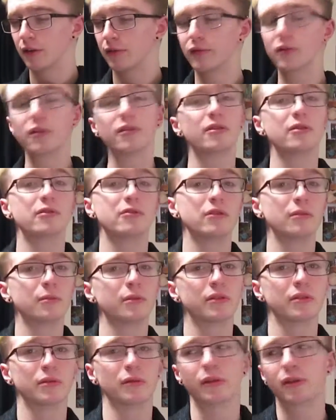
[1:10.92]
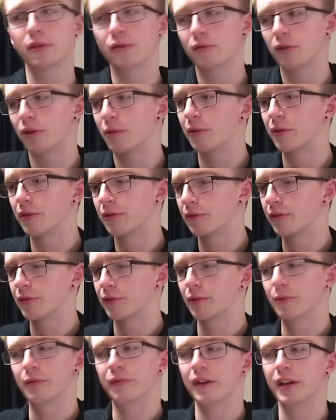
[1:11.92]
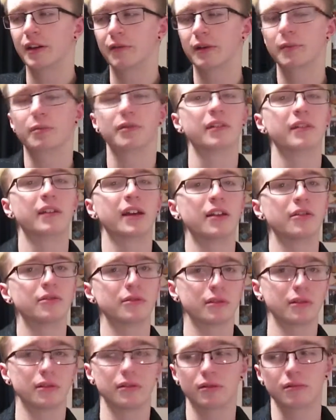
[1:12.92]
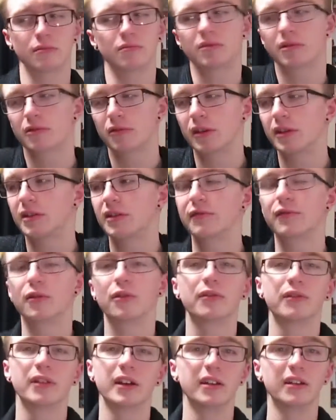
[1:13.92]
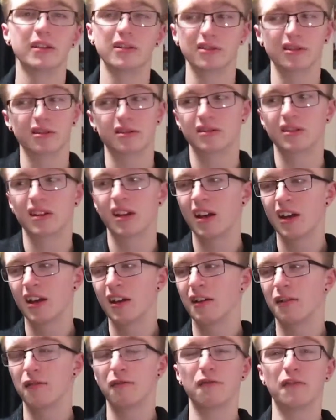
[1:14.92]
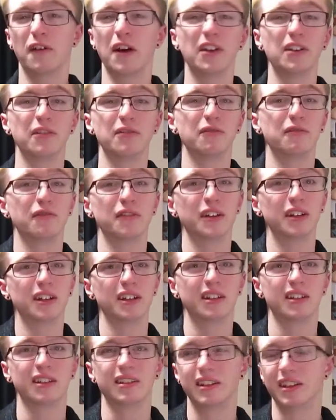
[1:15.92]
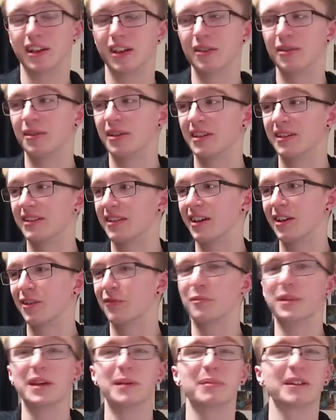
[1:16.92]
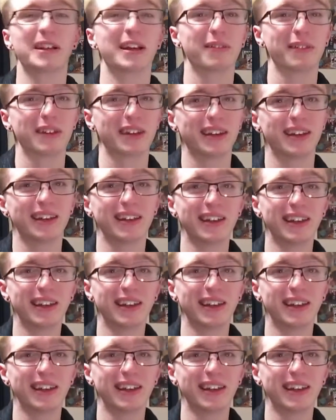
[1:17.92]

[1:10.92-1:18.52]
Good YouTubers good role models providing representation and creative content and just fun for, you know, a ton of people out there.